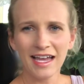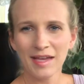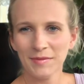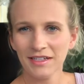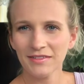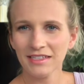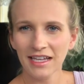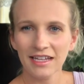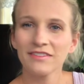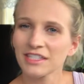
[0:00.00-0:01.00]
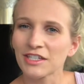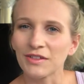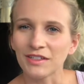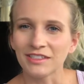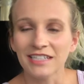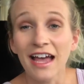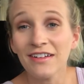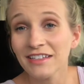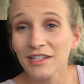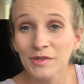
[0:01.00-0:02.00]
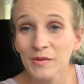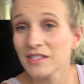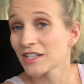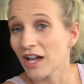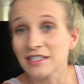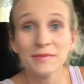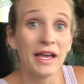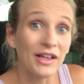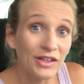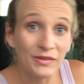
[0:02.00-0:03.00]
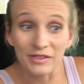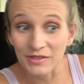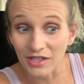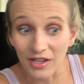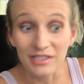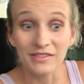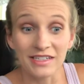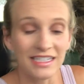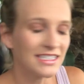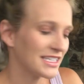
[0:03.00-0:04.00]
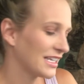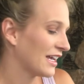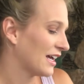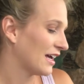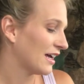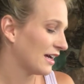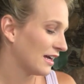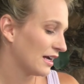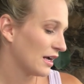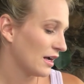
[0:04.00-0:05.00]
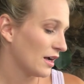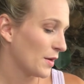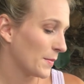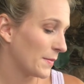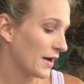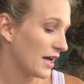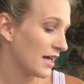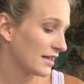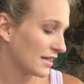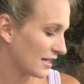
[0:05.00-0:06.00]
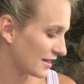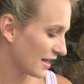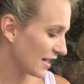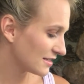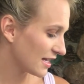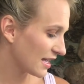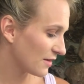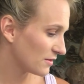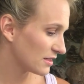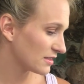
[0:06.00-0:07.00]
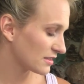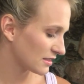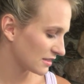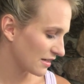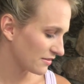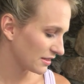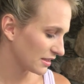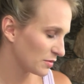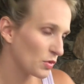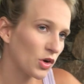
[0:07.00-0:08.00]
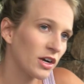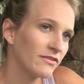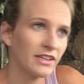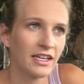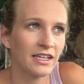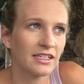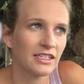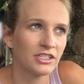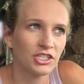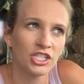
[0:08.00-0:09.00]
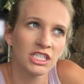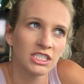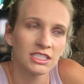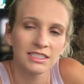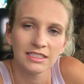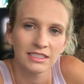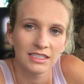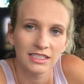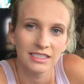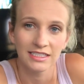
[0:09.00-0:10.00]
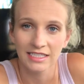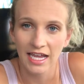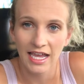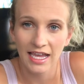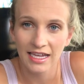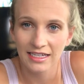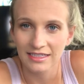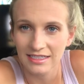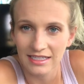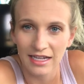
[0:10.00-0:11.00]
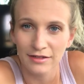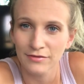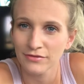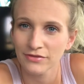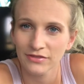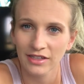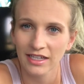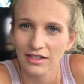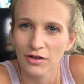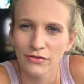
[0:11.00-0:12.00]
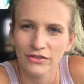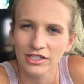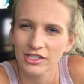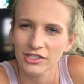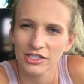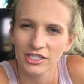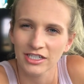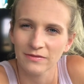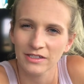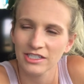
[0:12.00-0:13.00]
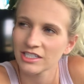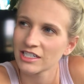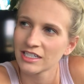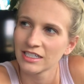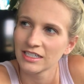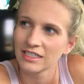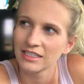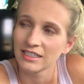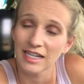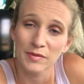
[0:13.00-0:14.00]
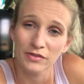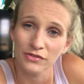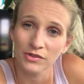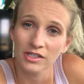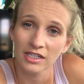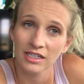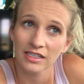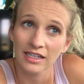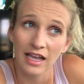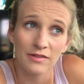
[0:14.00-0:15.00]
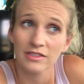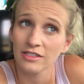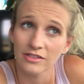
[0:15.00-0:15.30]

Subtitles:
I mean, it was a cute little town, and that's where we saw some elk, which was also neat. But that day was definitely more of a chill day instead of like overexertion, which the day before, like I was so